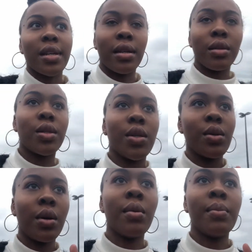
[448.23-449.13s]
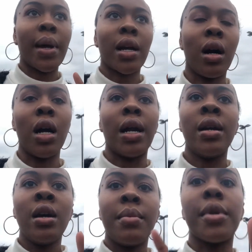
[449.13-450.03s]
into my car,
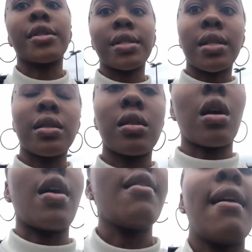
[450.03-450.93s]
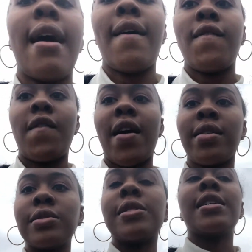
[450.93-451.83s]
my groceries into the car, I
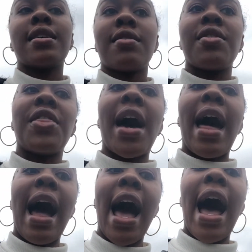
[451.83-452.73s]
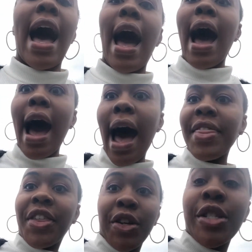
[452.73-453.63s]
found that
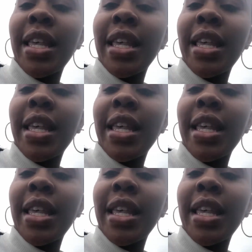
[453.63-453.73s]
there's